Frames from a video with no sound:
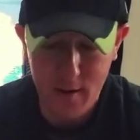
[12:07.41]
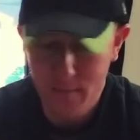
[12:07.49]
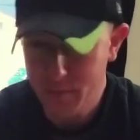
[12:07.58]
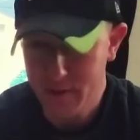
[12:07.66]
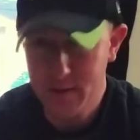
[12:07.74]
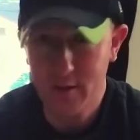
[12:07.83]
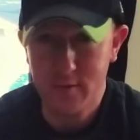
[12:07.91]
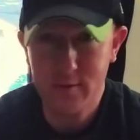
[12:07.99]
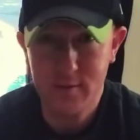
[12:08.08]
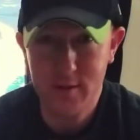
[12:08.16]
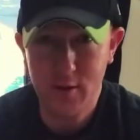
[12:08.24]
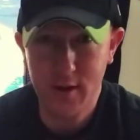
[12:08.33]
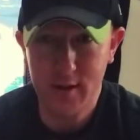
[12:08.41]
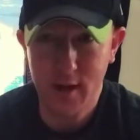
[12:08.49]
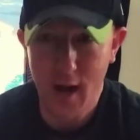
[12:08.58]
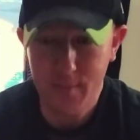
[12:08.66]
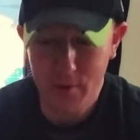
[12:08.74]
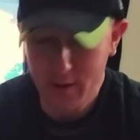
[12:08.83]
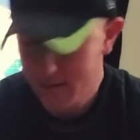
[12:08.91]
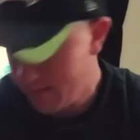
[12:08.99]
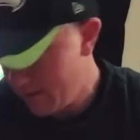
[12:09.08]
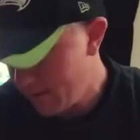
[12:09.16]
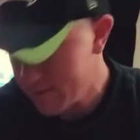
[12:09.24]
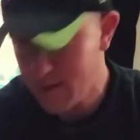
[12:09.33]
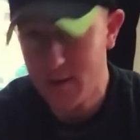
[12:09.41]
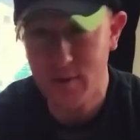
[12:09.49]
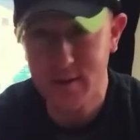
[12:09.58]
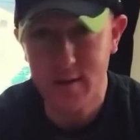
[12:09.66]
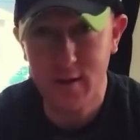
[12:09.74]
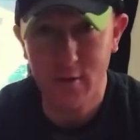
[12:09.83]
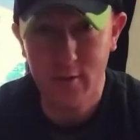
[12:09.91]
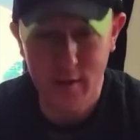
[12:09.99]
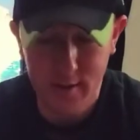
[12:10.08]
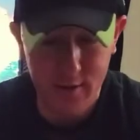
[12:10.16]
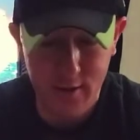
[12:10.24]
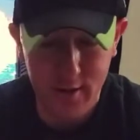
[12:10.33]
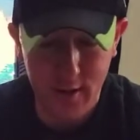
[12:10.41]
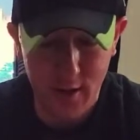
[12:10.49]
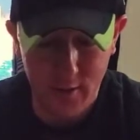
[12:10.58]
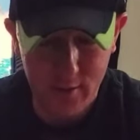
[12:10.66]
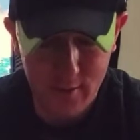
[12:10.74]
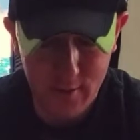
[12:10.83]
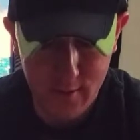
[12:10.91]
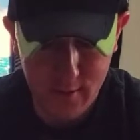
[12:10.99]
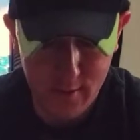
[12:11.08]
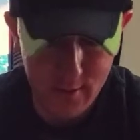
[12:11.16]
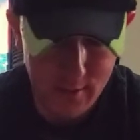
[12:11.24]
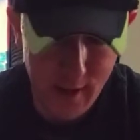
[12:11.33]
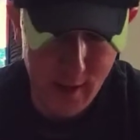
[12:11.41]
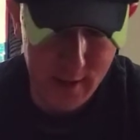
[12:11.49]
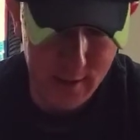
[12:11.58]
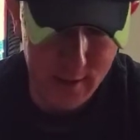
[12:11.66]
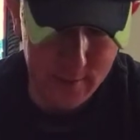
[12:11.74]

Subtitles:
But dude, just go get the guidebook and it'll tell you what to do and you're good to go. And then